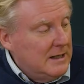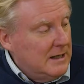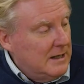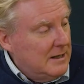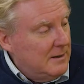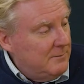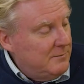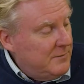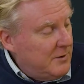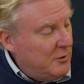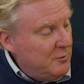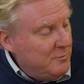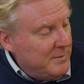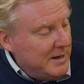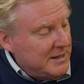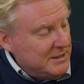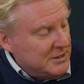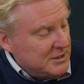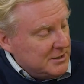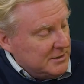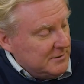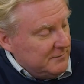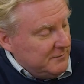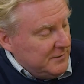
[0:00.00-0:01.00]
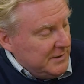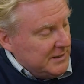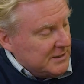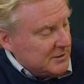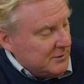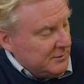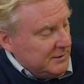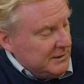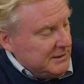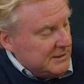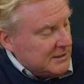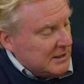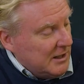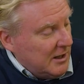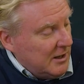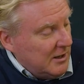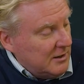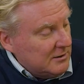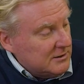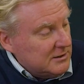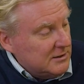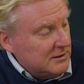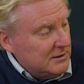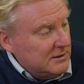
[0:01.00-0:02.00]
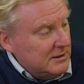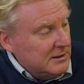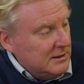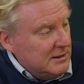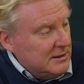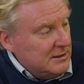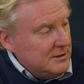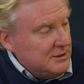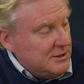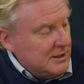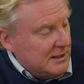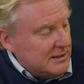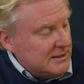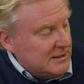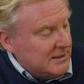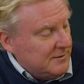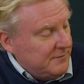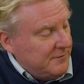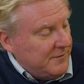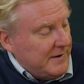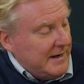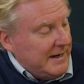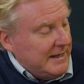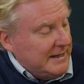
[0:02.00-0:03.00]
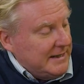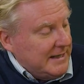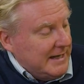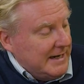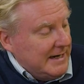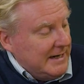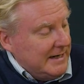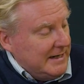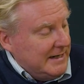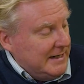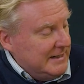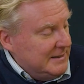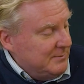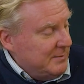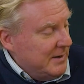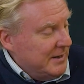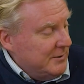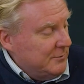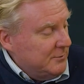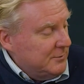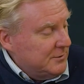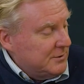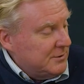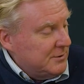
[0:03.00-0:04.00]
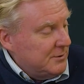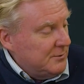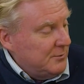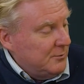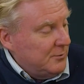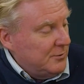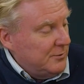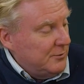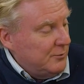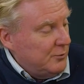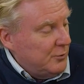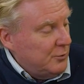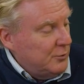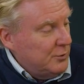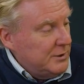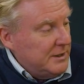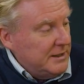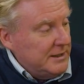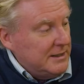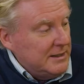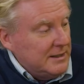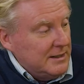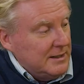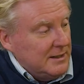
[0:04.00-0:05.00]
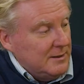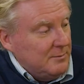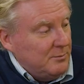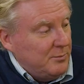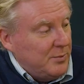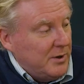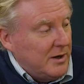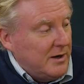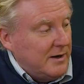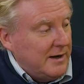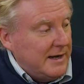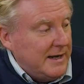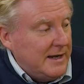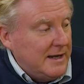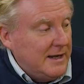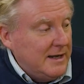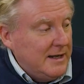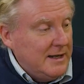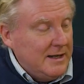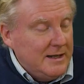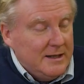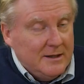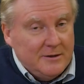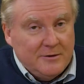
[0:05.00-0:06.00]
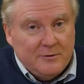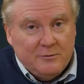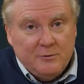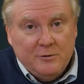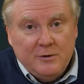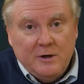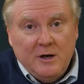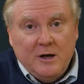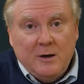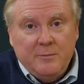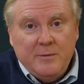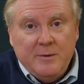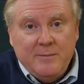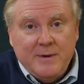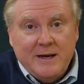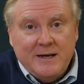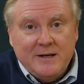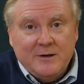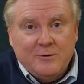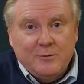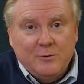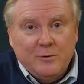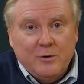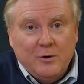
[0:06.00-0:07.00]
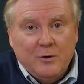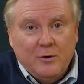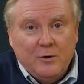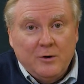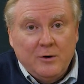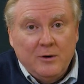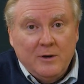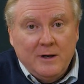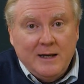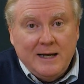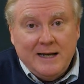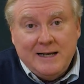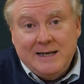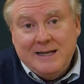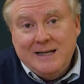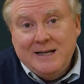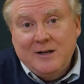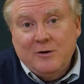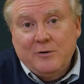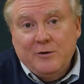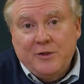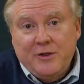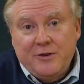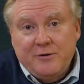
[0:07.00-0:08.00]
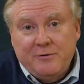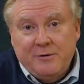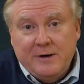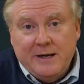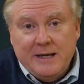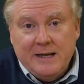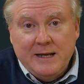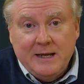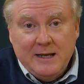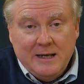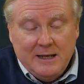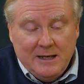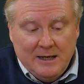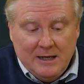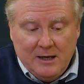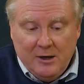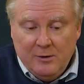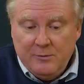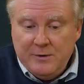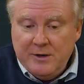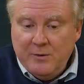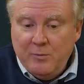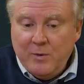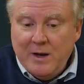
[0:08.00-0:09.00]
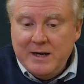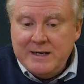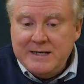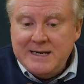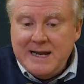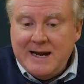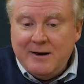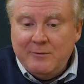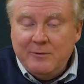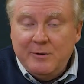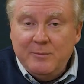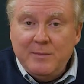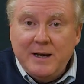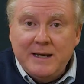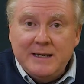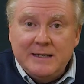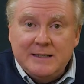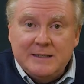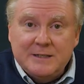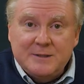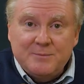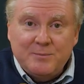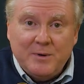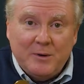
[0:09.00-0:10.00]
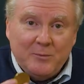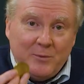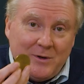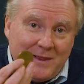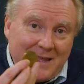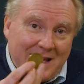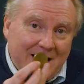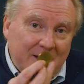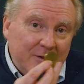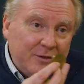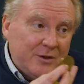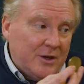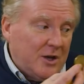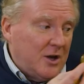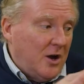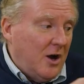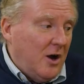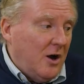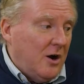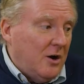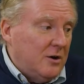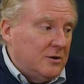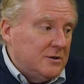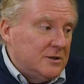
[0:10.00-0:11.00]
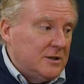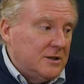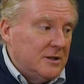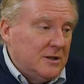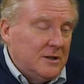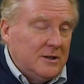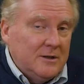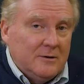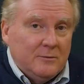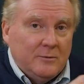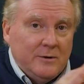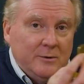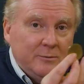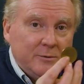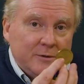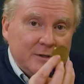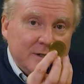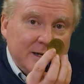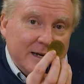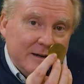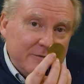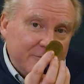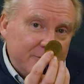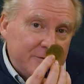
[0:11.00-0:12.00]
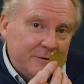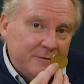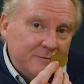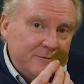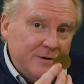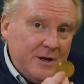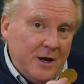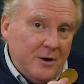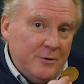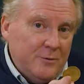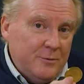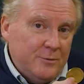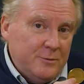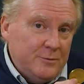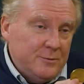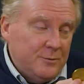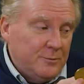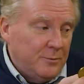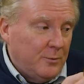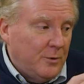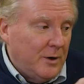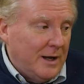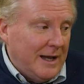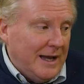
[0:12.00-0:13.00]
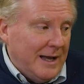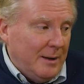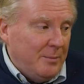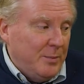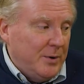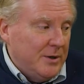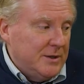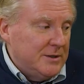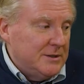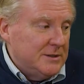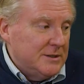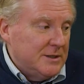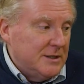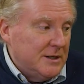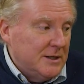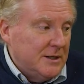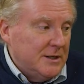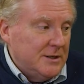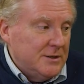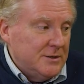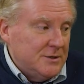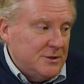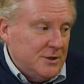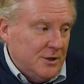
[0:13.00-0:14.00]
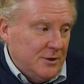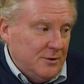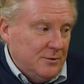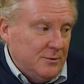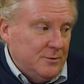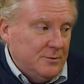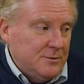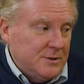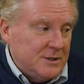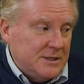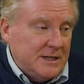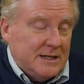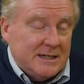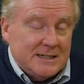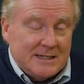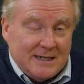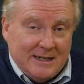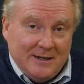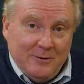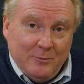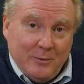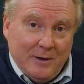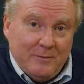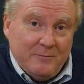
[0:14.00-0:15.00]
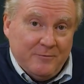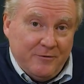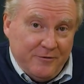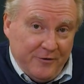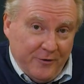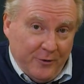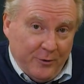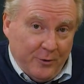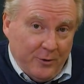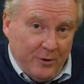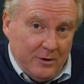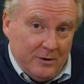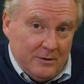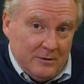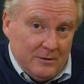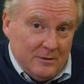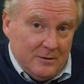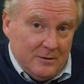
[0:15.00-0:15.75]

No mention of this on his card, just the fact that his medals were awarded by the Royal Army Medical Corps and he got 3. Only 1 now remains, but without the card we would never have known what happened to 6814